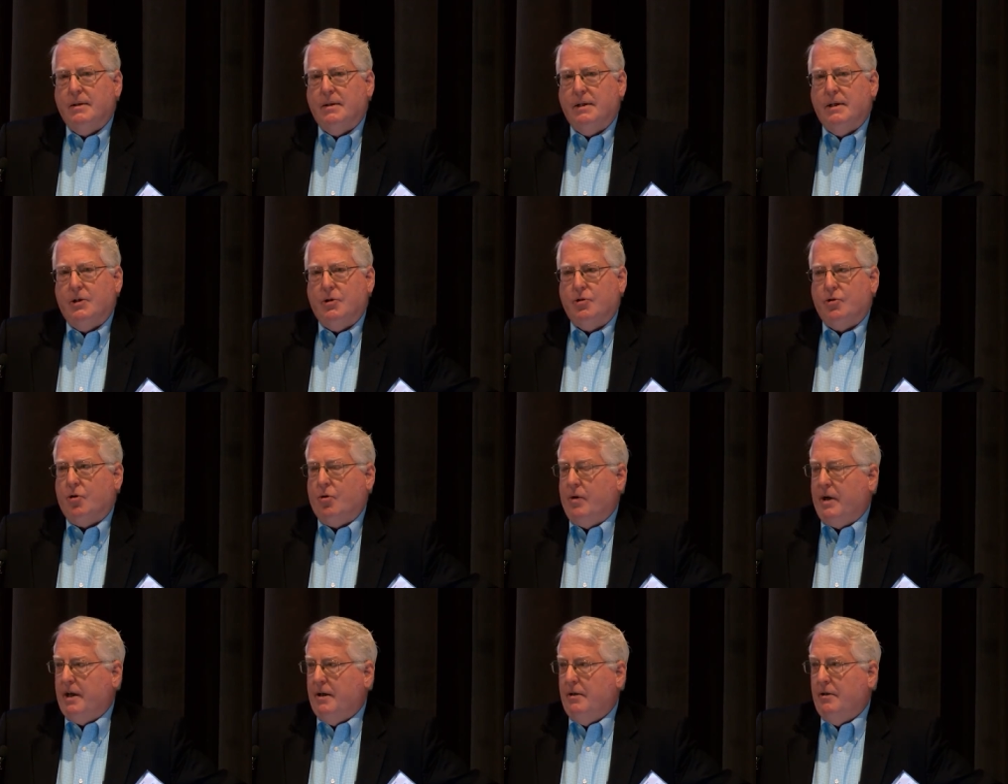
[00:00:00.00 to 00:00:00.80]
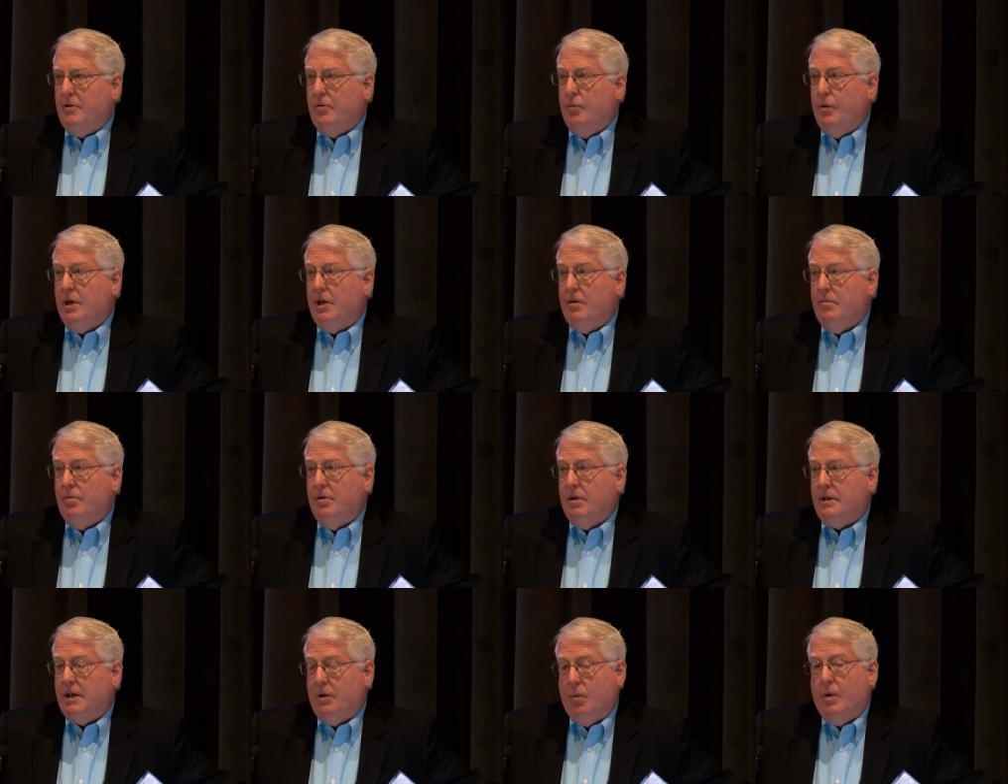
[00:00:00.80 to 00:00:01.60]
historian who'd written a
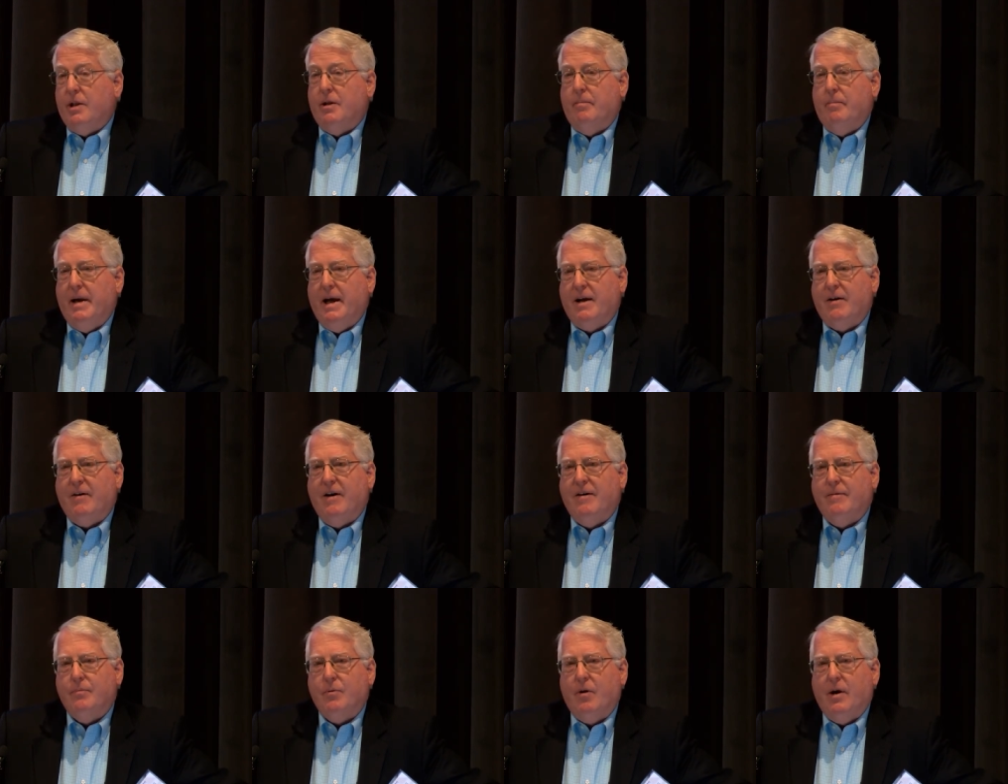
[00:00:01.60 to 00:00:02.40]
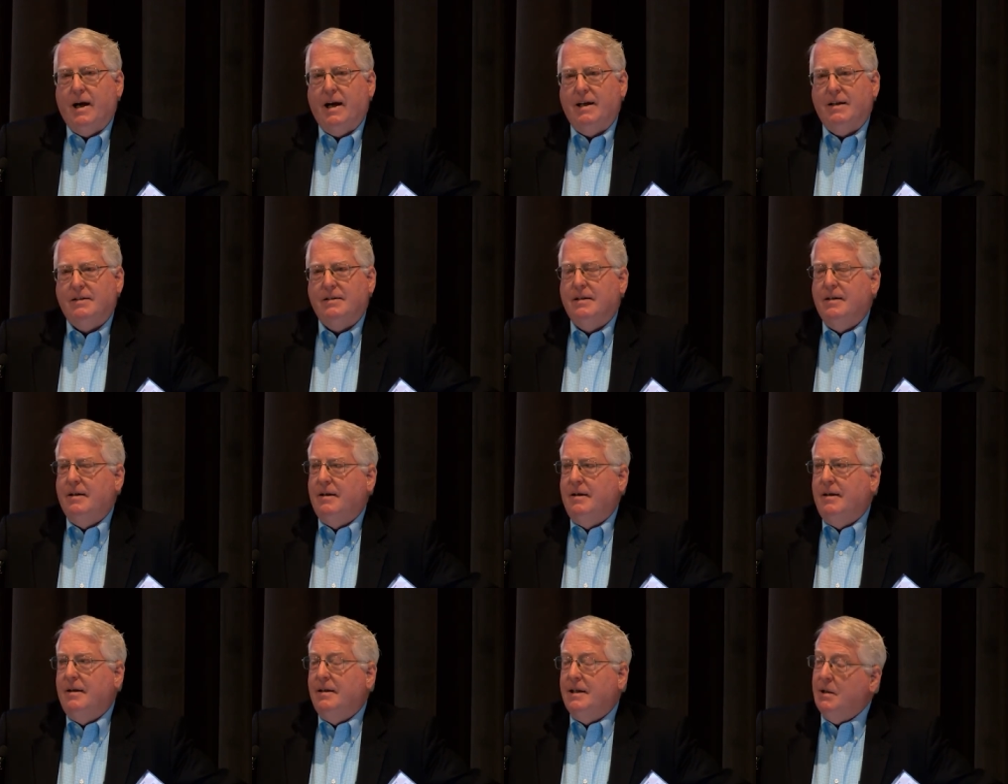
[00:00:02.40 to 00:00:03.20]
book that won the Bancroft Prize
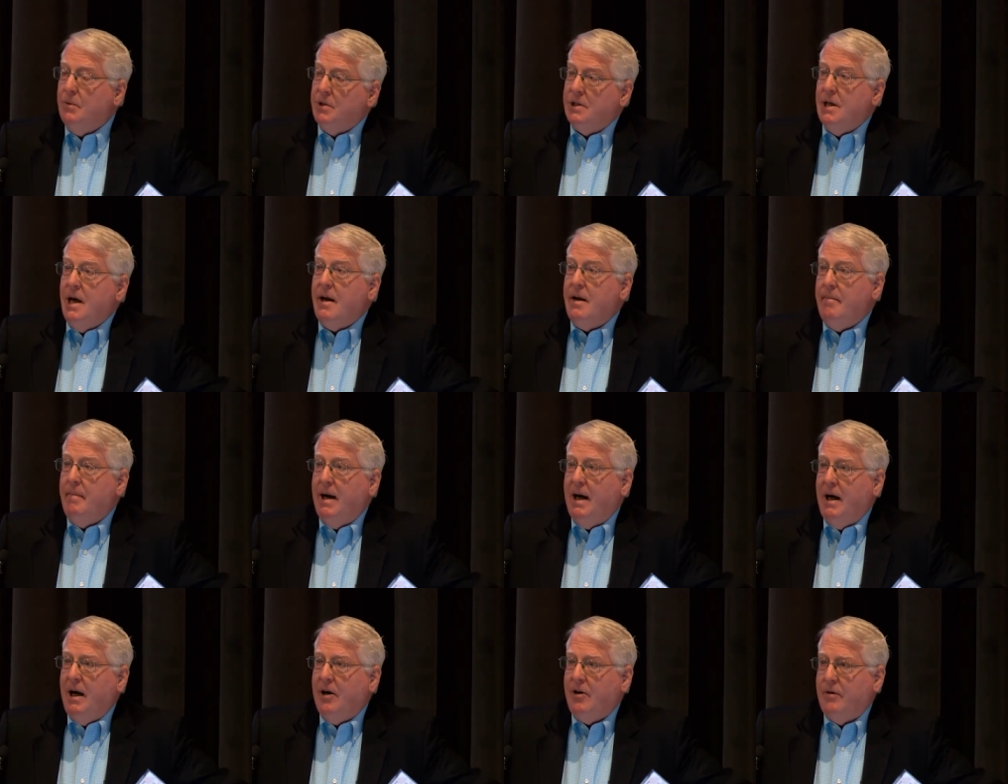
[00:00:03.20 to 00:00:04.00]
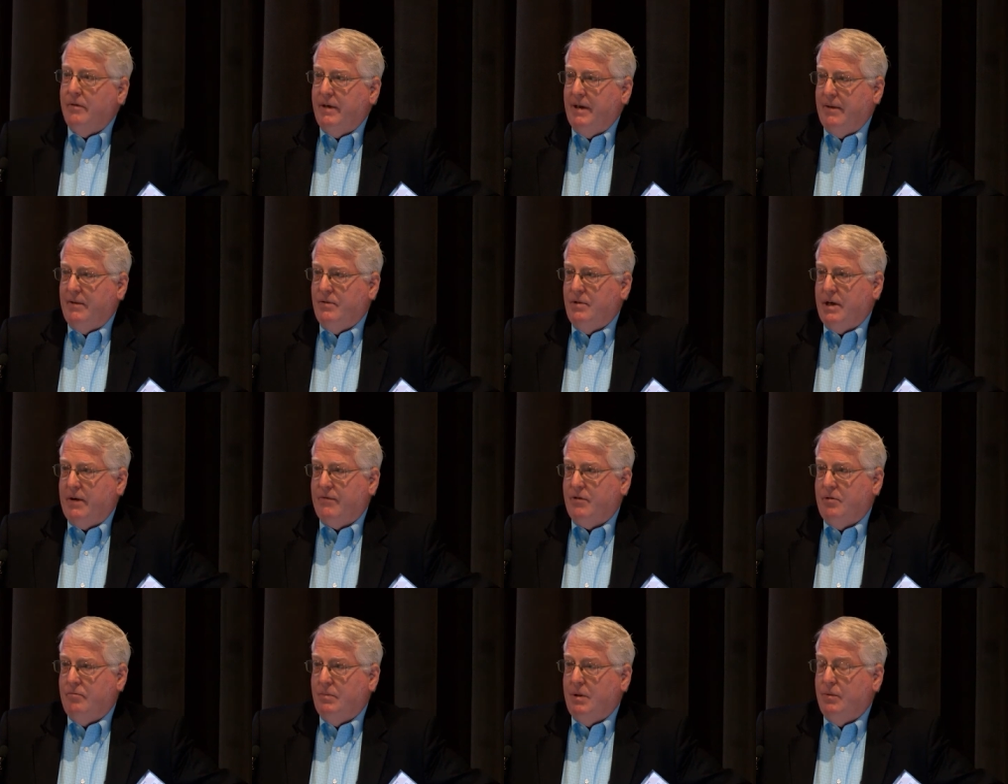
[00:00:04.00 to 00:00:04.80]
that was not a biography of
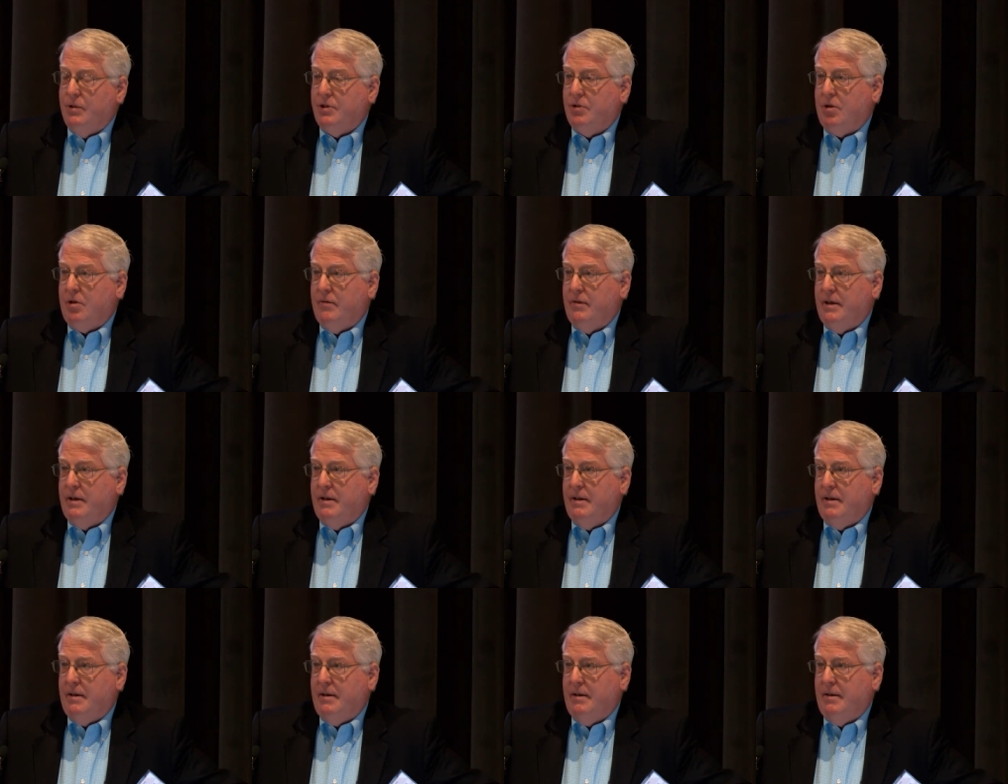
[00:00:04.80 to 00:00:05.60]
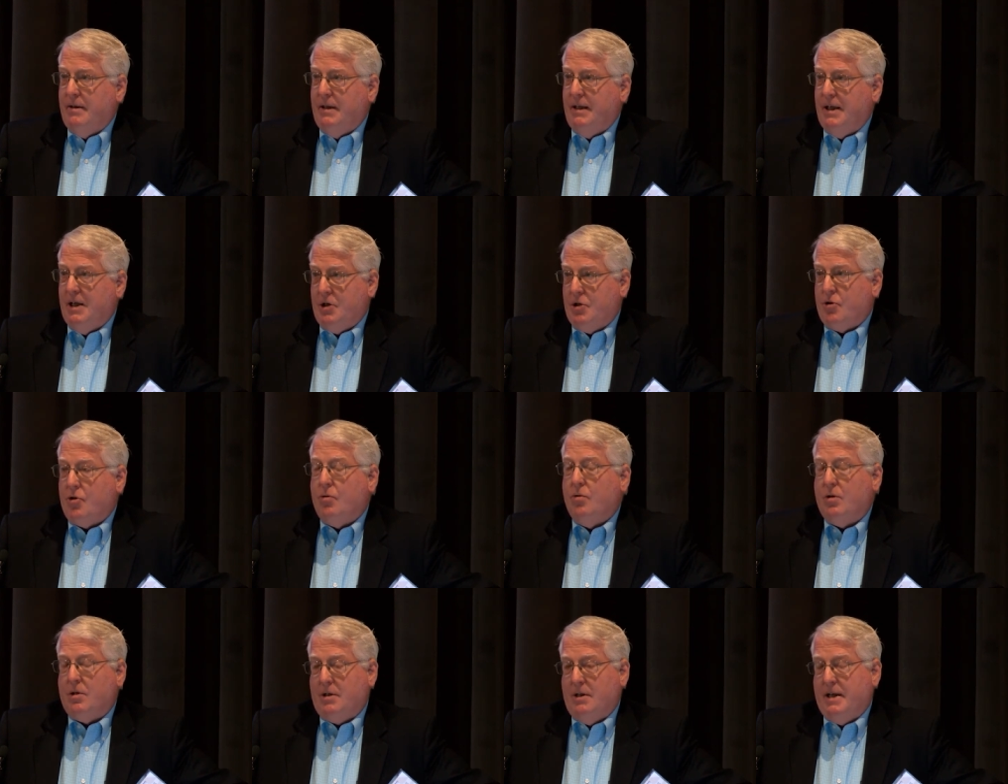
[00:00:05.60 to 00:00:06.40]
Jefferson, but was sort of a
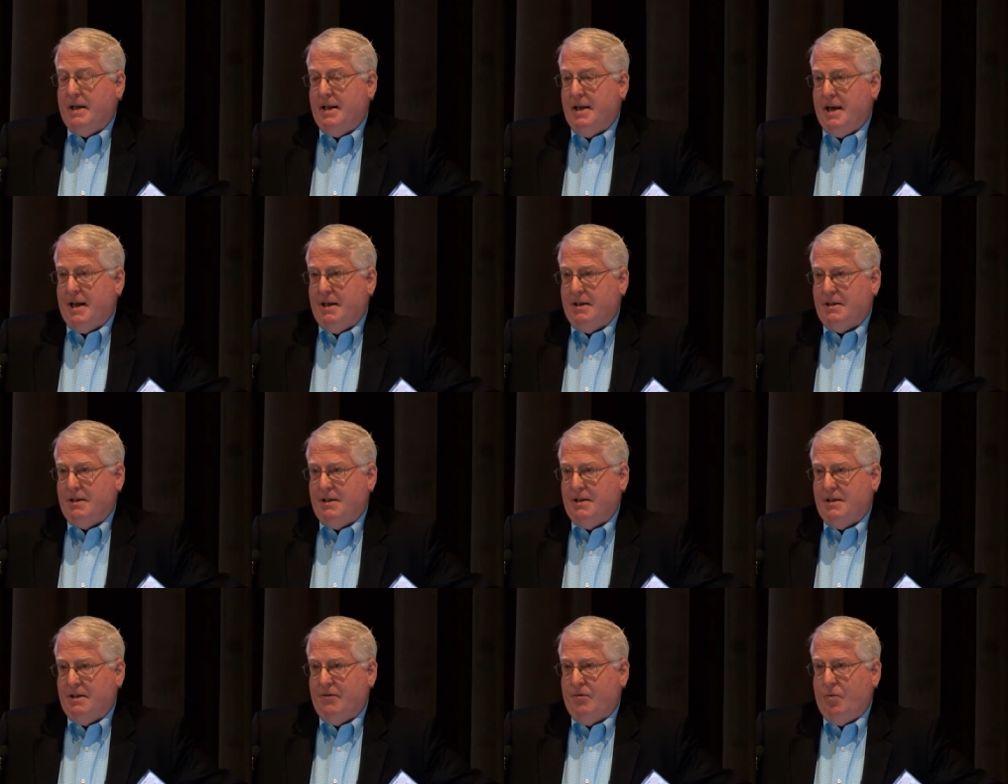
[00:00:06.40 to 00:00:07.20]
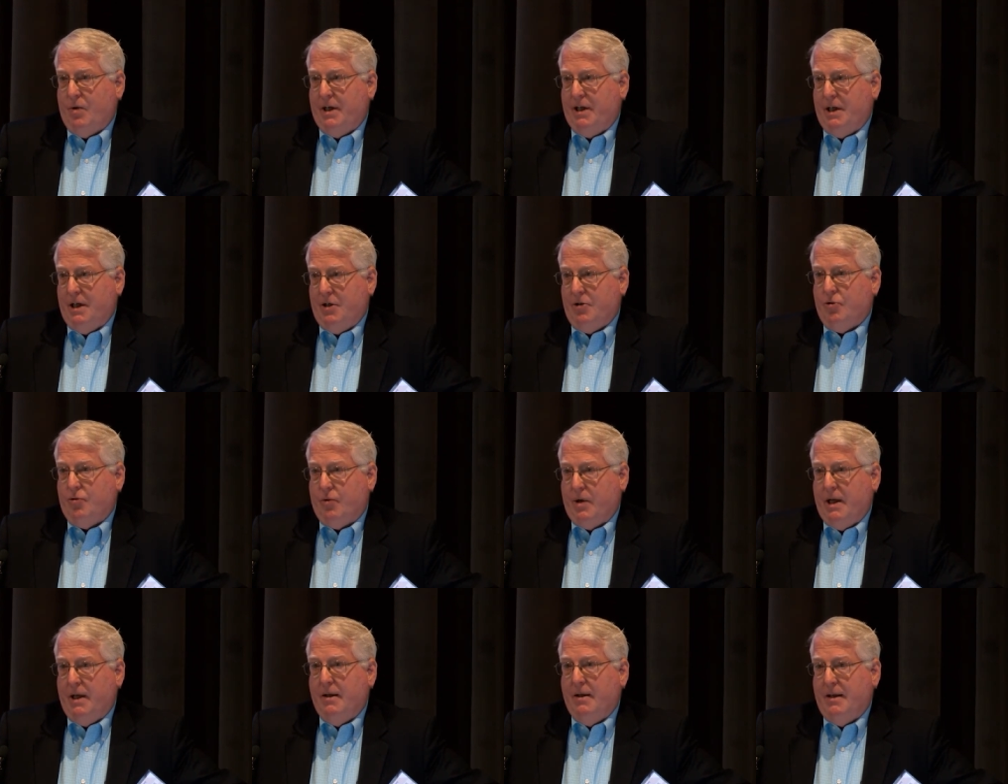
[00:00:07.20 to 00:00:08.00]
historical analysis of what
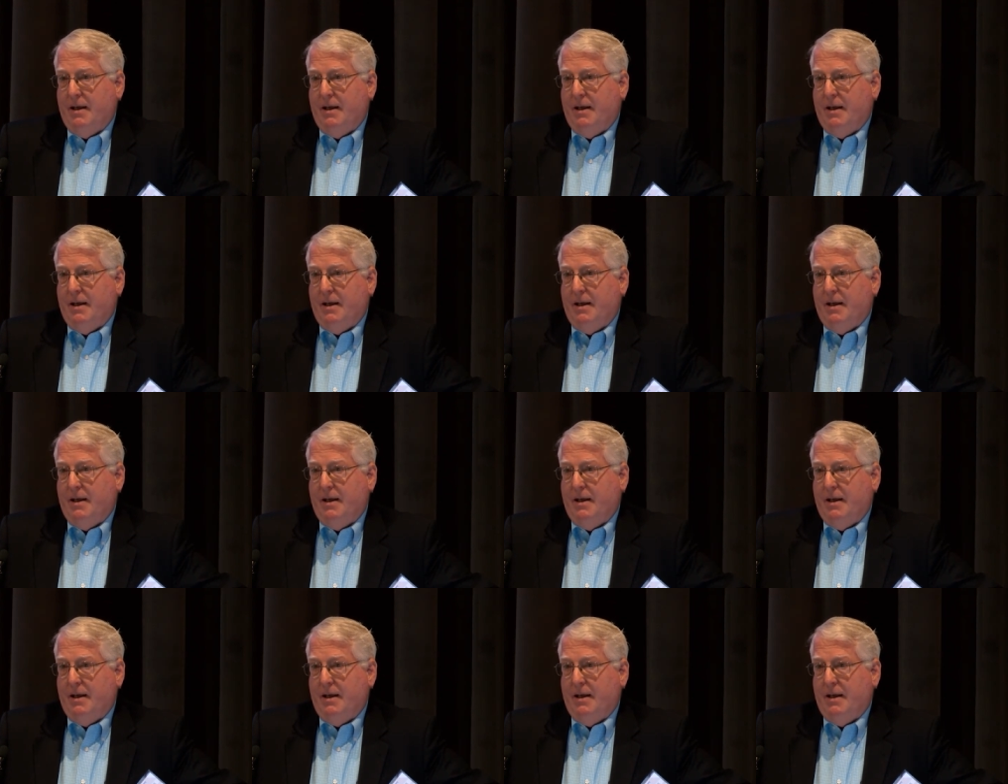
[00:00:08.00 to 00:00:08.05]
history